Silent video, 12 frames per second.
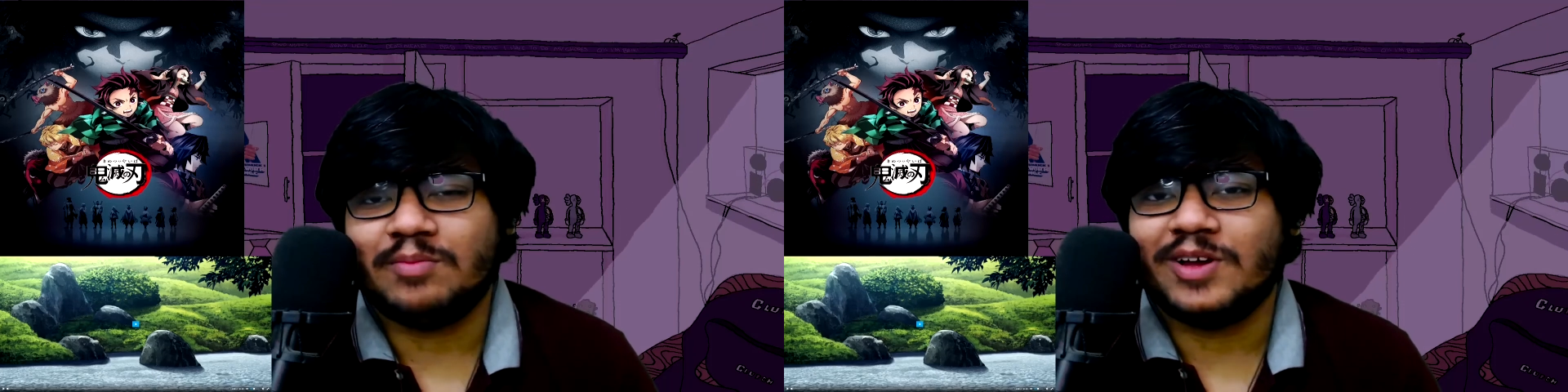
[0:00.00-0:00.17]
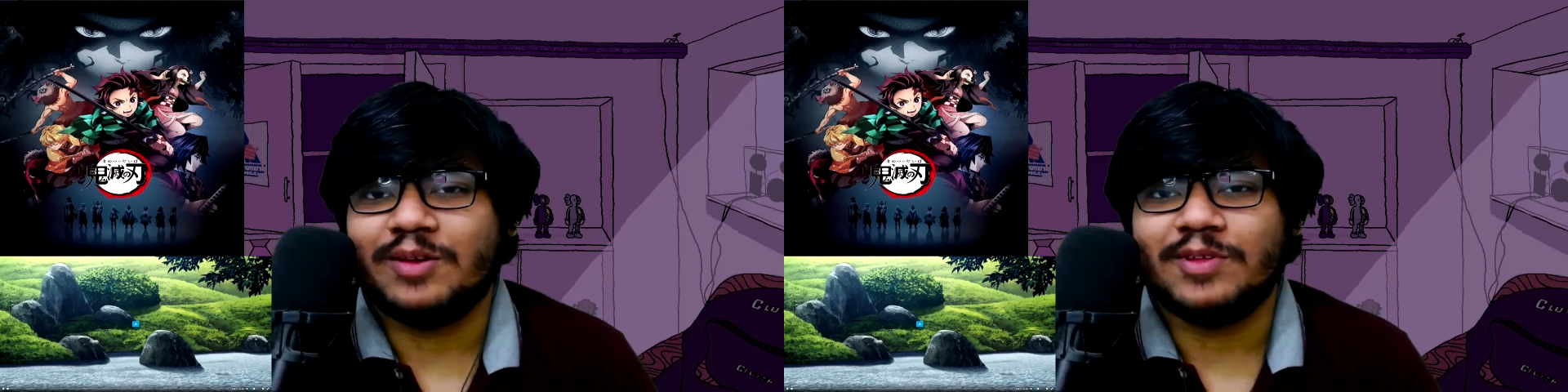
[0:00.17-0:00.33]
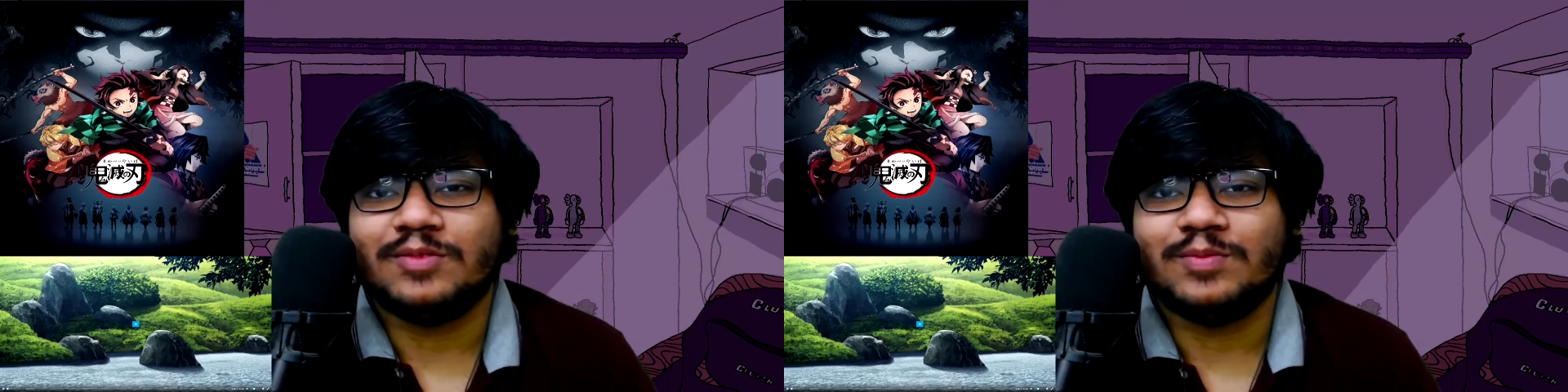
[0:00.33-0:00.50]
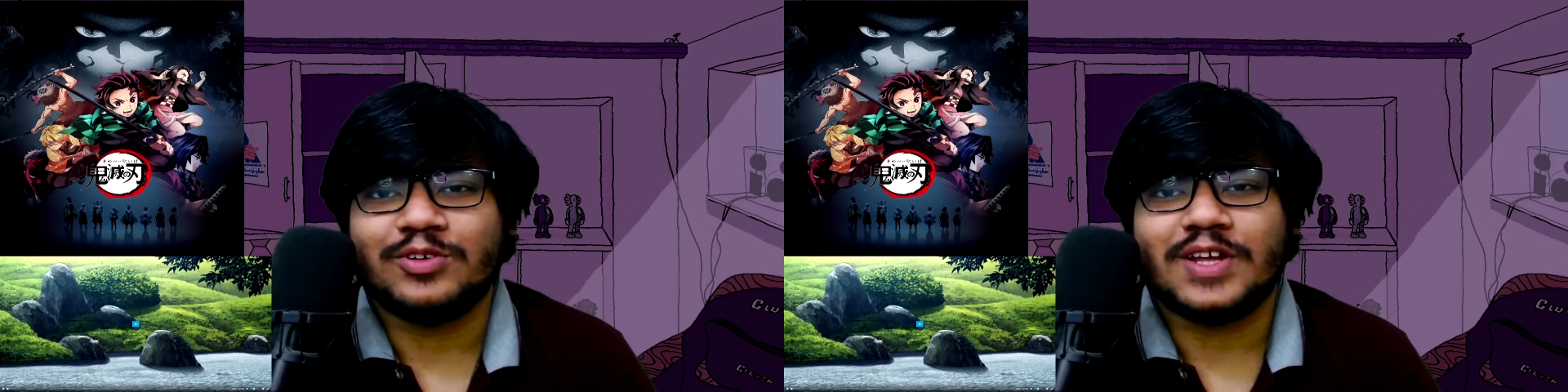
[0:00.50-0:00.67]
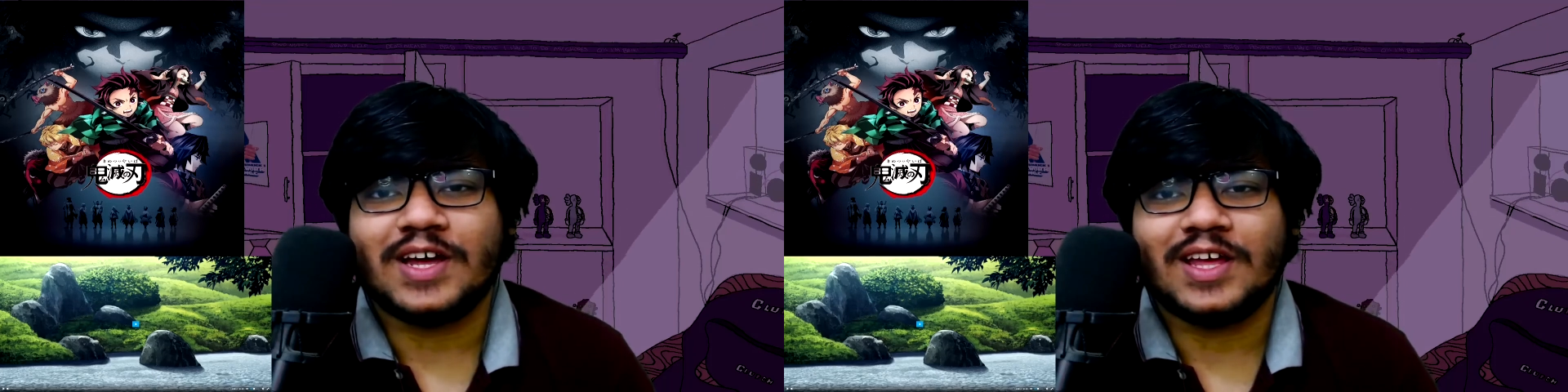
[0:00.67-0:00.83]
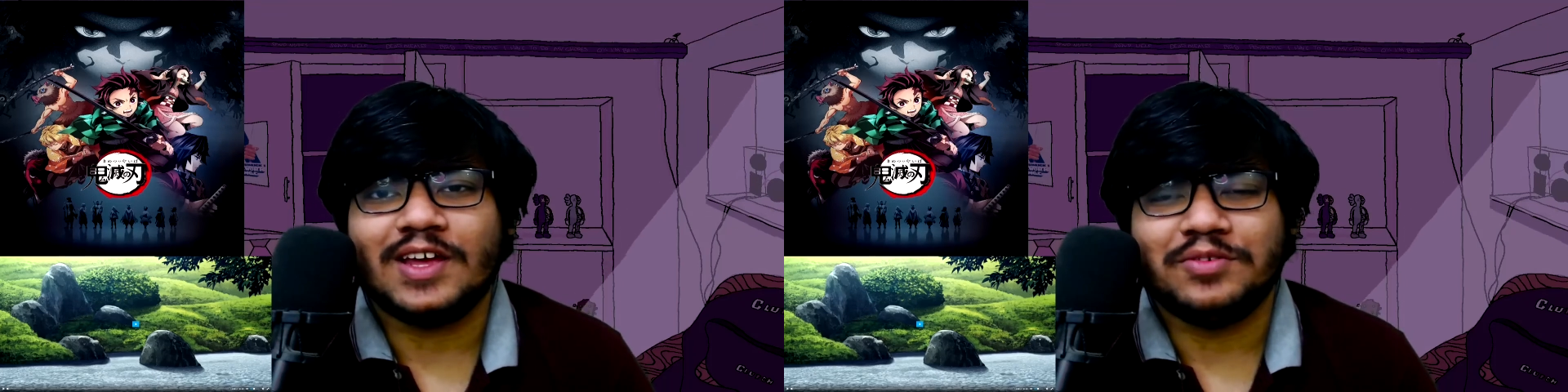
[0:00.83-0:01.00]
My name is
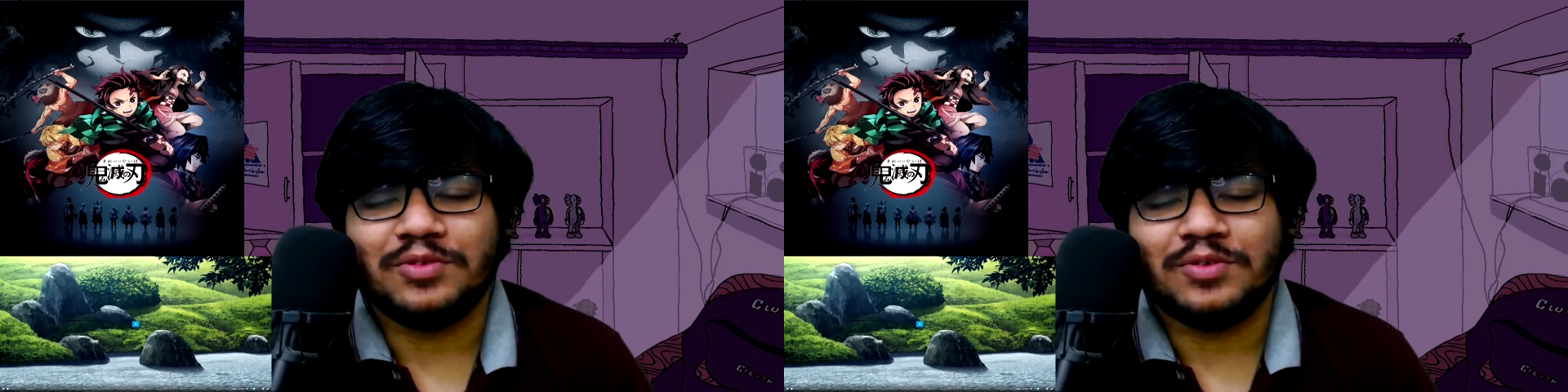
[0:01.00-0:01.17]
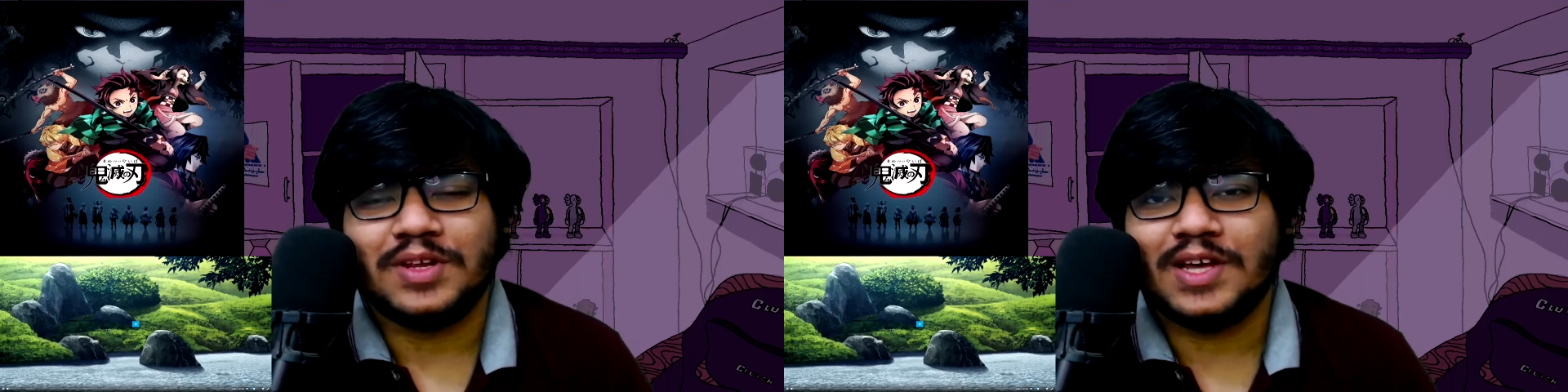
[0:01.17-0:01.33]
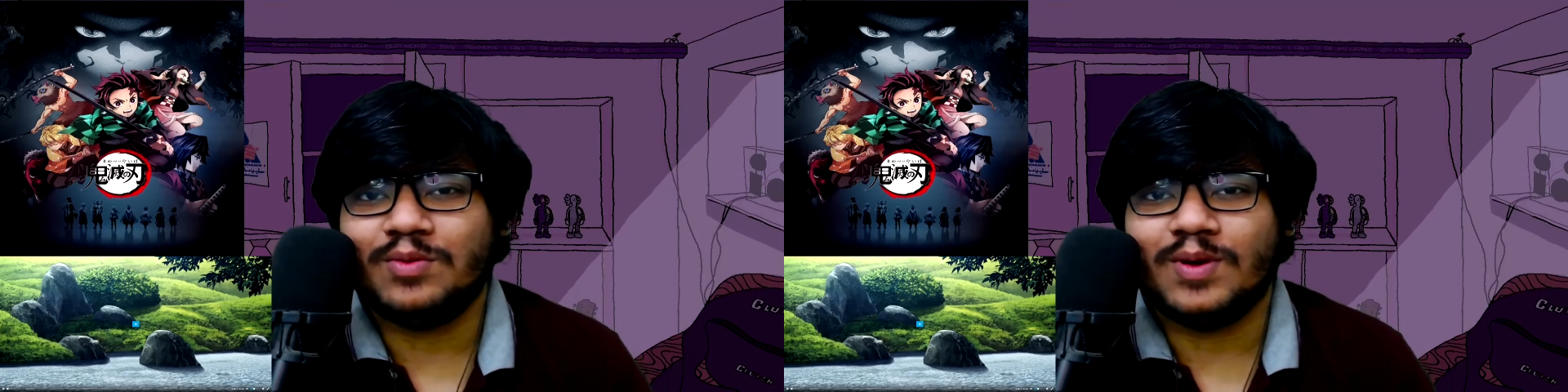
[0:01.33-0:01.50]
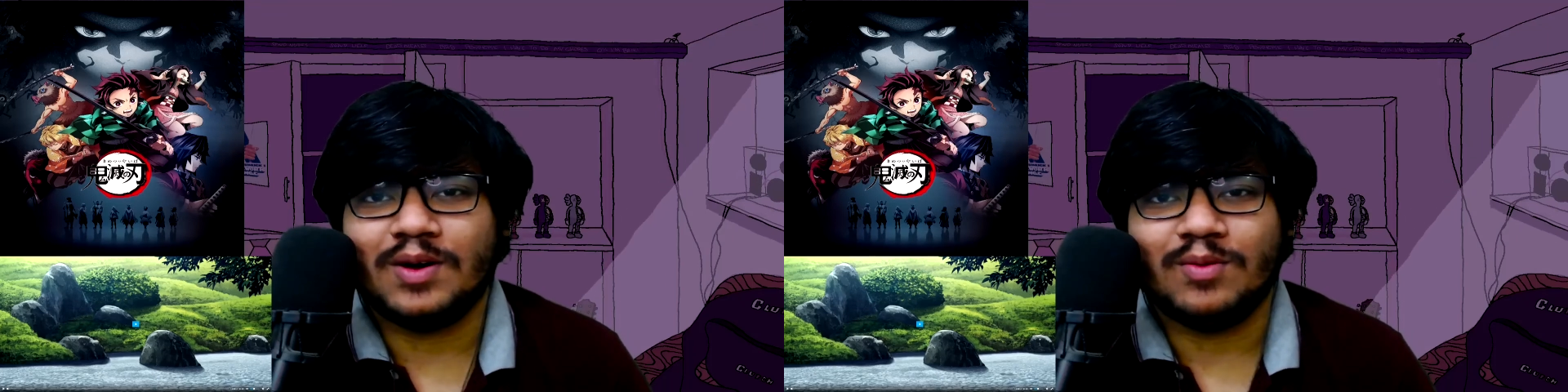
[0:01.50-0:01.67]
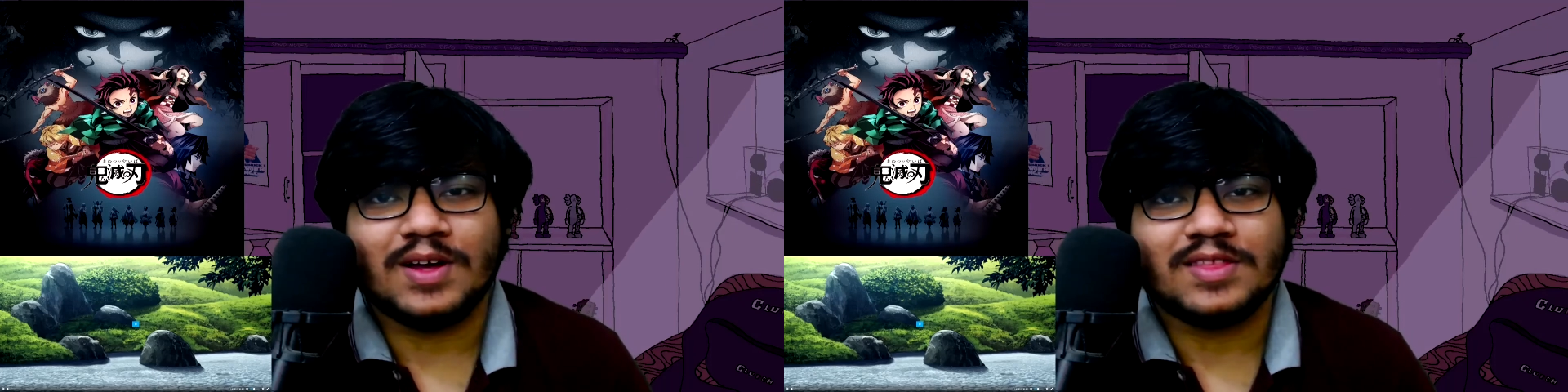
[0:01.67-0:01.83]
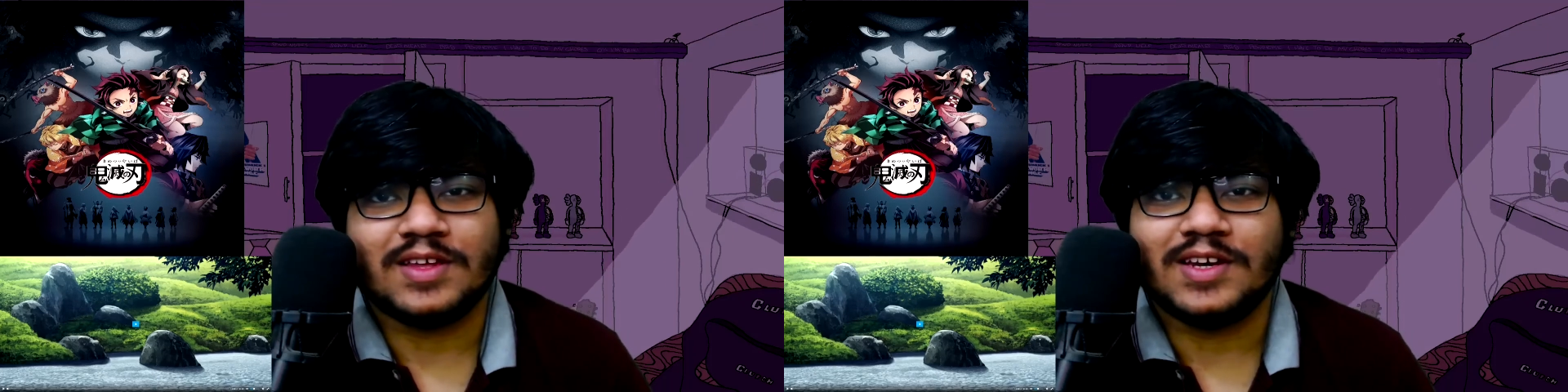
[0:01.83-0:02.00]
Montari and today we are
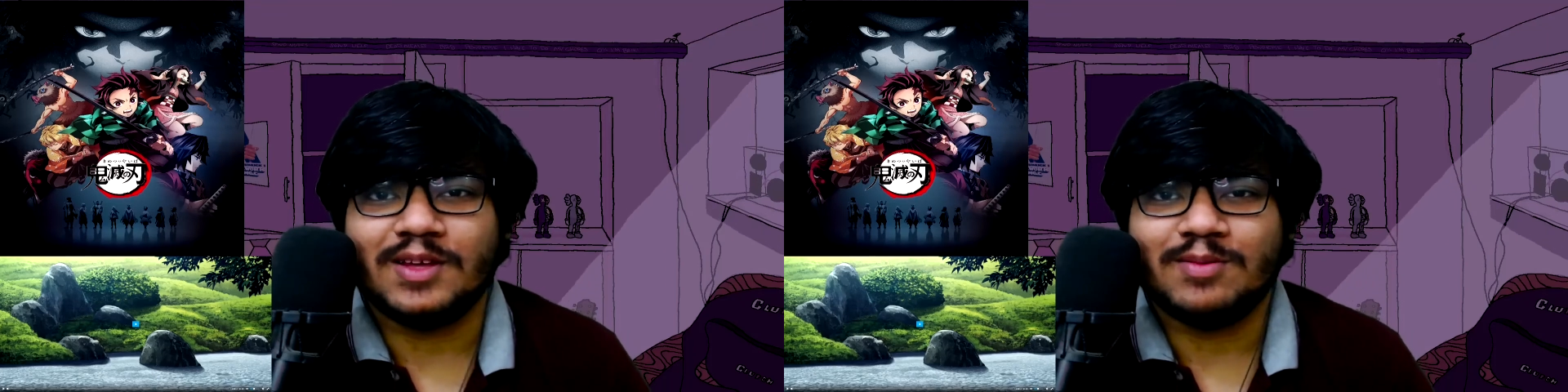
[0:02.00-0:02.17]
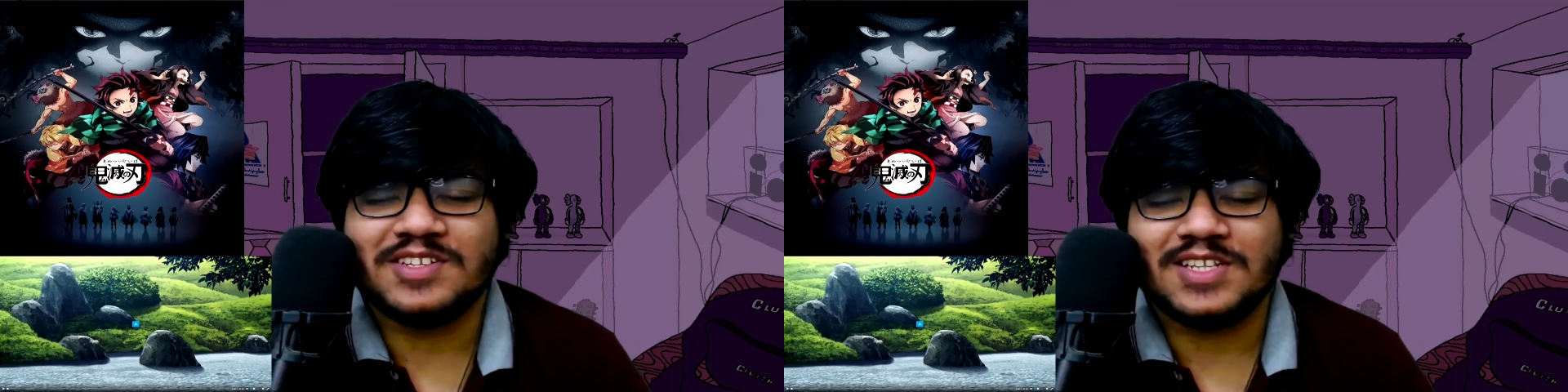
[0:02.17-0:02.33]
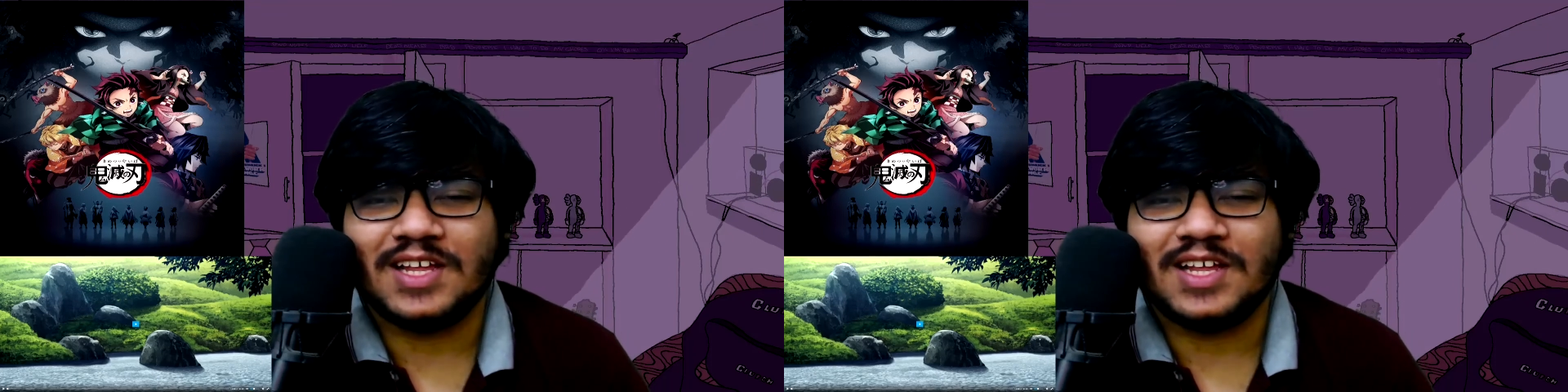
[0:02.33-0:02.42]
watching Demon